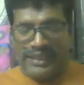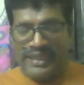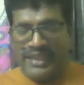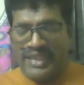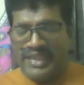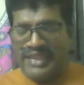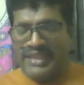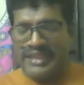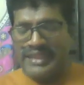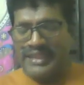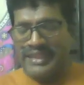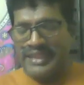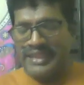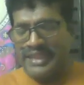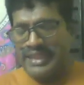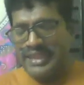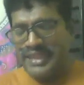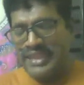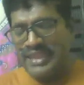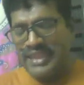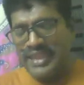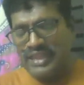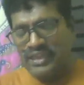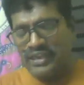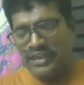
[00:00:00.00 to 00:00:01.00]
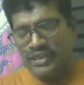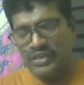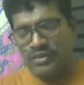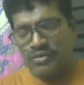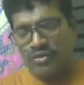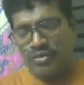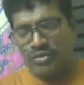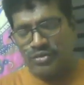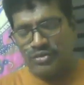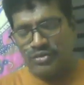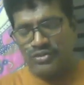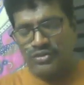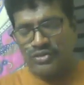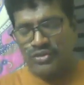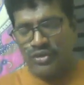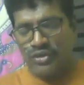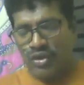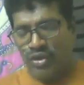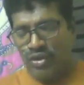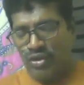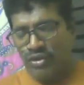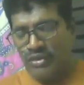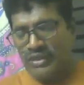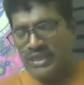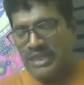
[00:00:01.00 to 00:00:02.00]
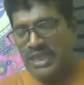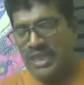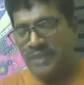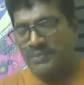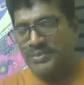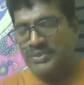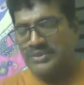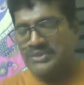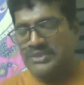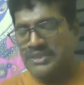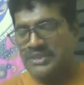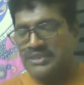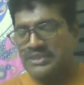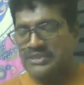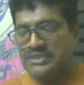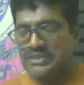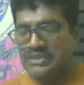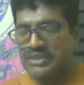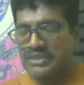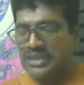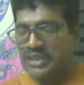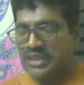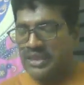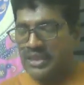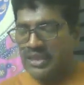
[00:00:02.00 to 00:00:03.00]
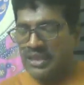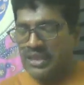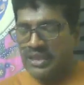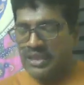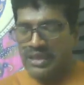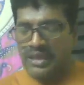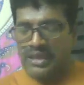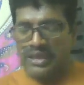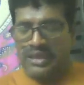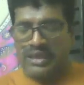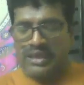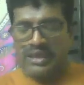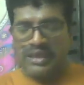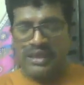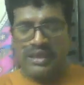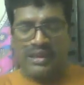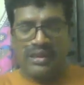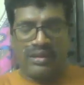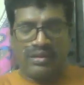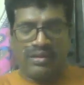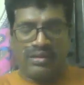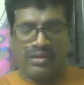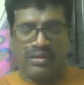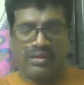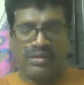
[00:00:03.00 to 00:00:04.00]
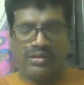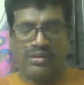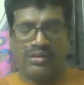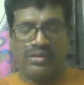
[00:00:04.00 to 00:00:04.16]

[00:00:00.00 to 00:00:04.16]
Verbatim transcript: he, he, he concludes all the epistles. Uh,